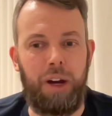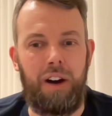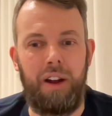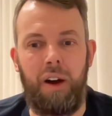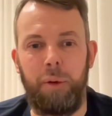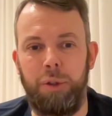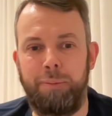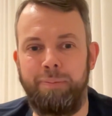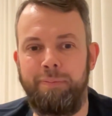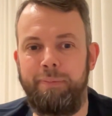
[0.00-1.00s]
But I, I would
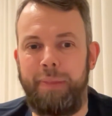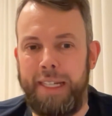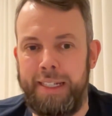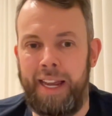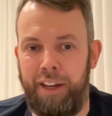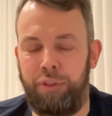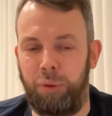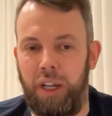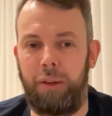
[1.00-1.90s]
be careful.